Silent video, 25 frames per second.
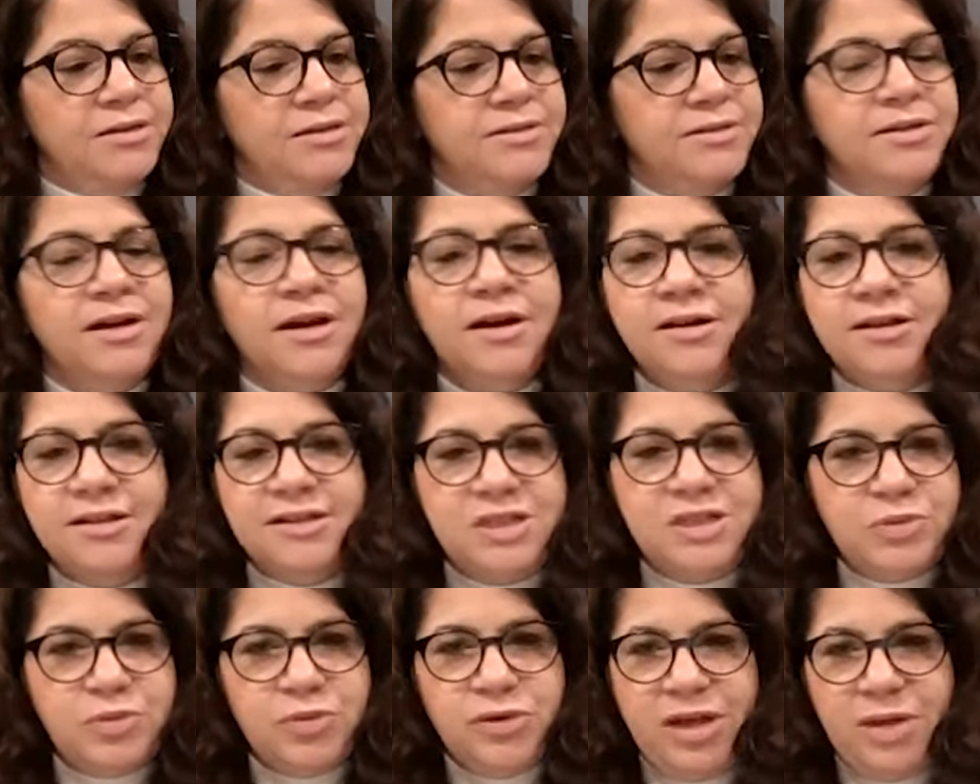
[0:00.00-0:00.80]
target
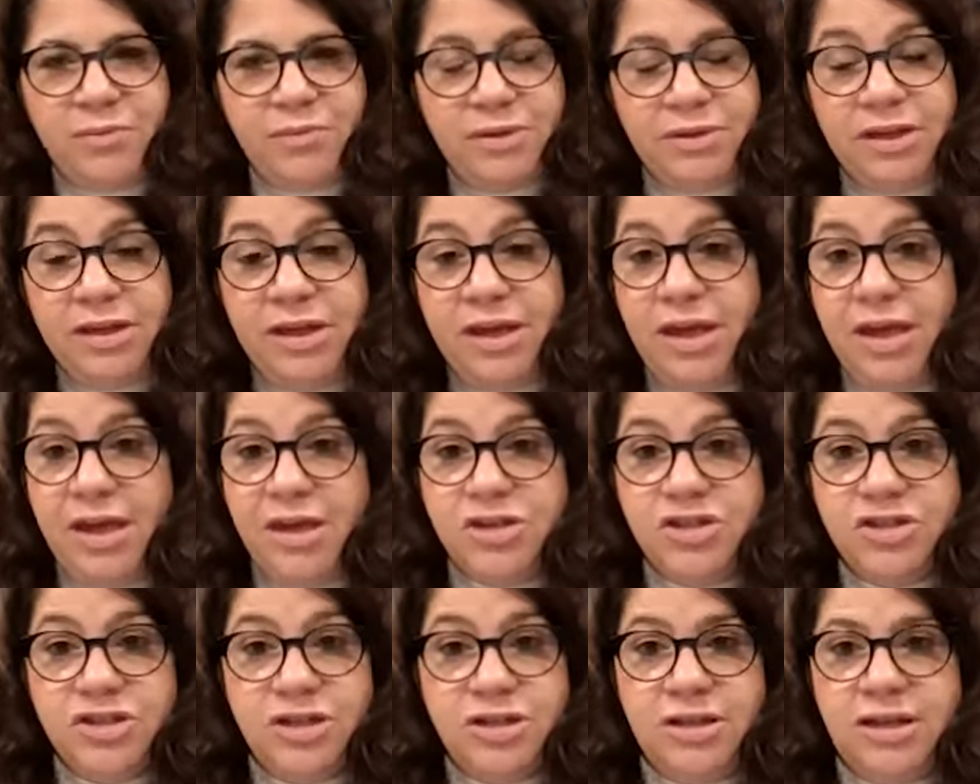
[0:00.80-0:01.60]
spray
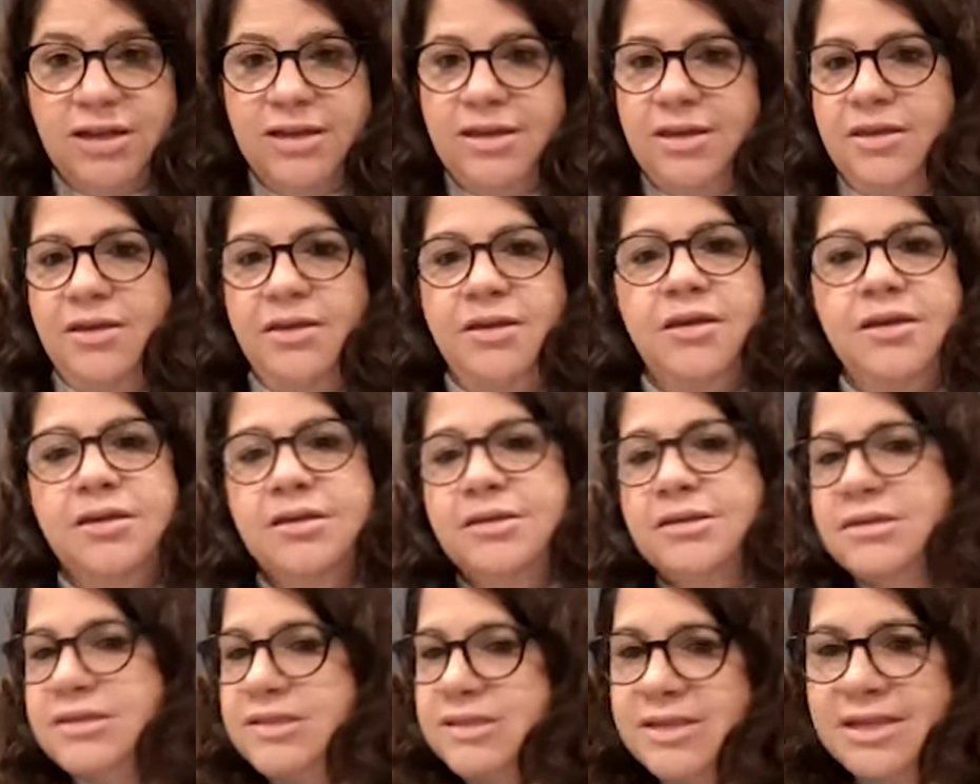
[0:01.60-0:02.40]
application, like
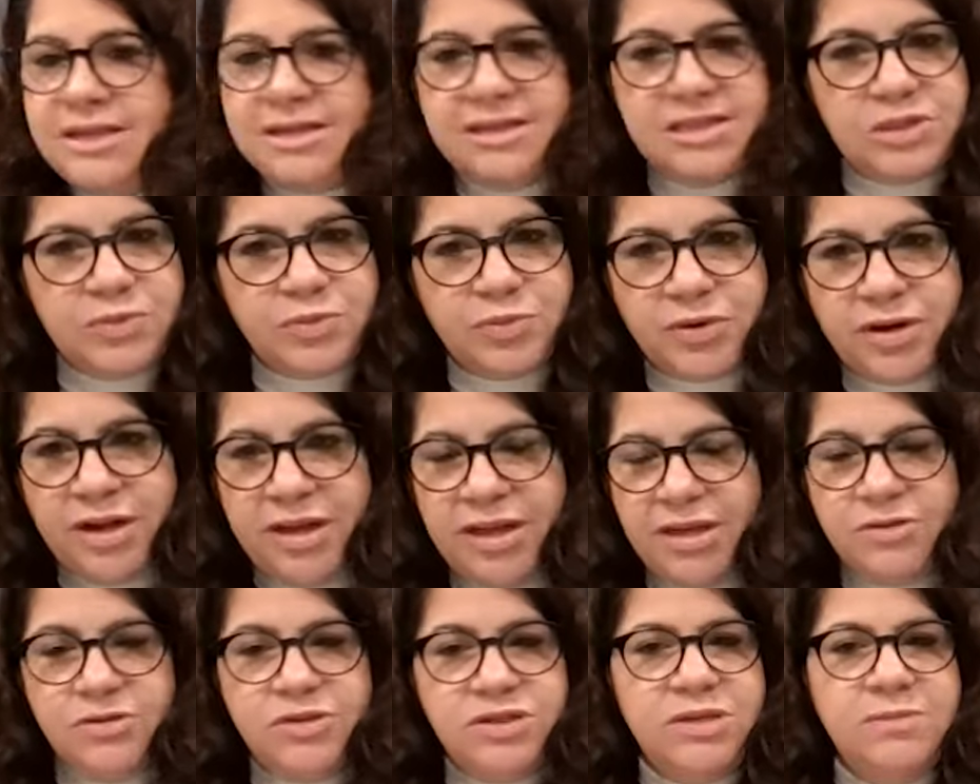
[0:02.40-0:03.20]
See and Spray
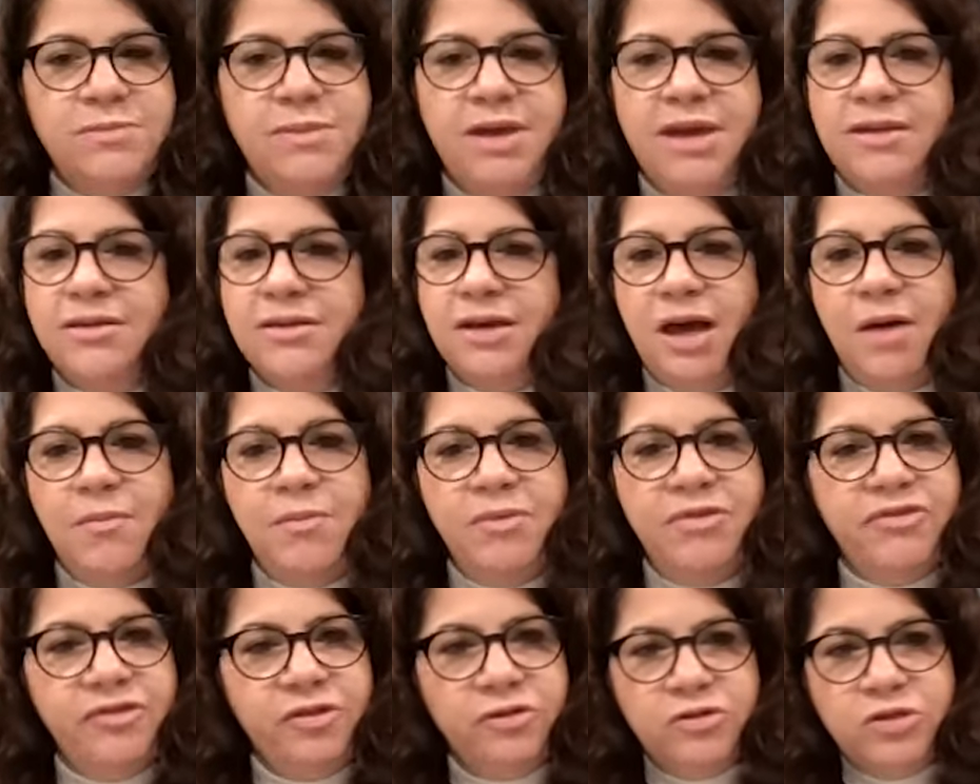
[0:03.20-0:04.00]
Ultimate
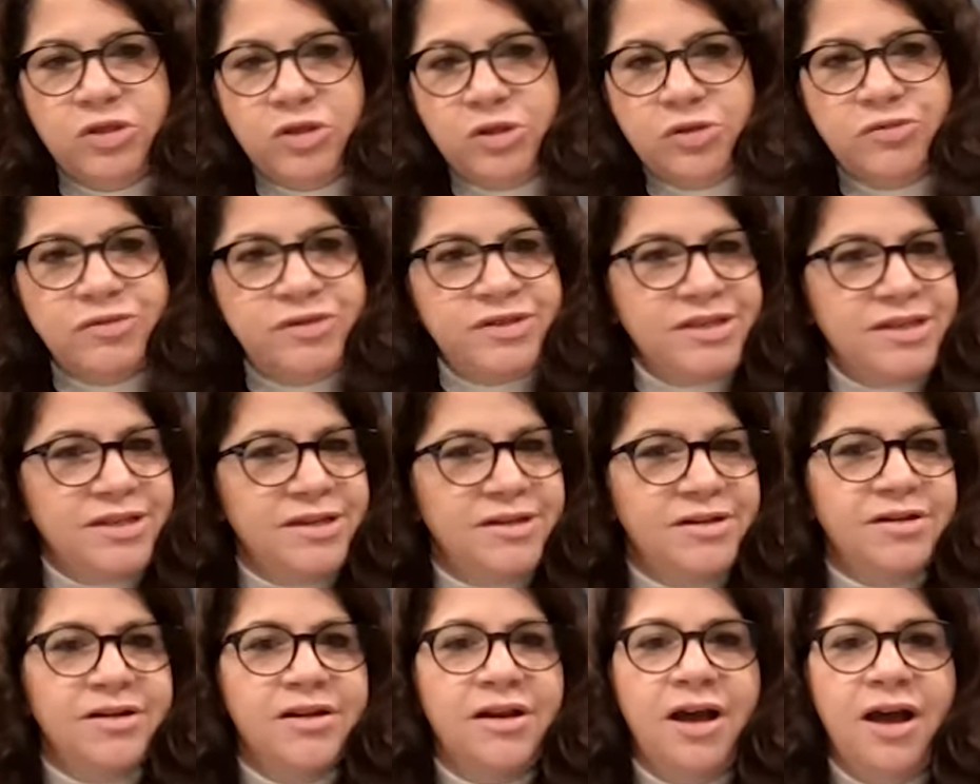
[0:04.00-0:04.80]
coming from John
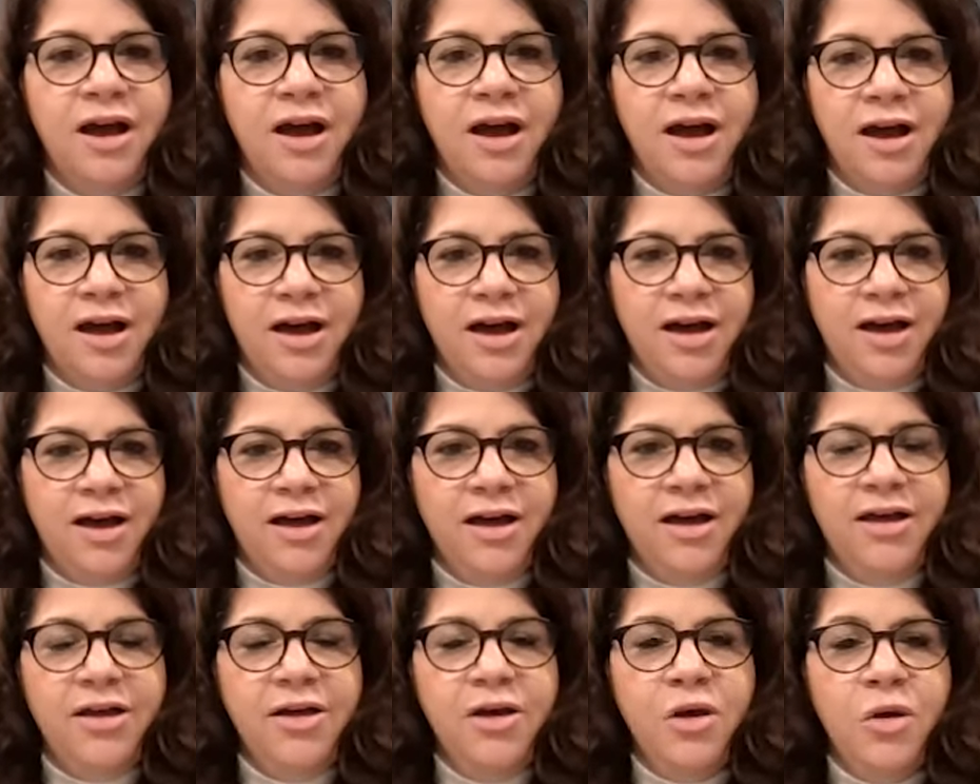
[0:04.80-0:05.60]
Deere.
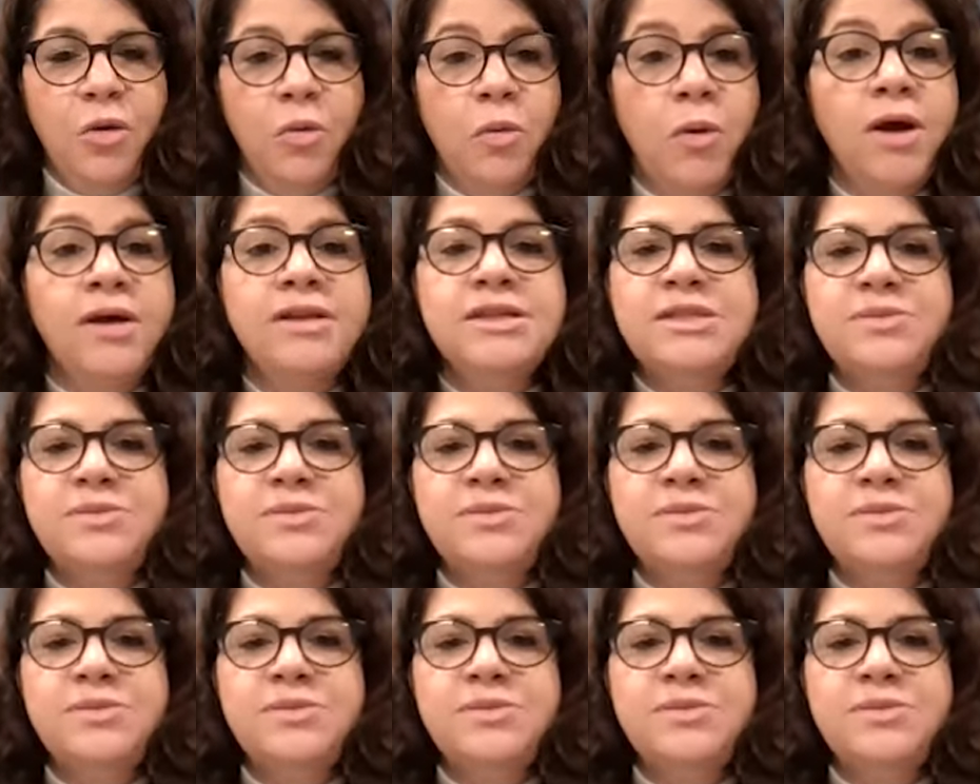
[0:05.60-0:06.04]
One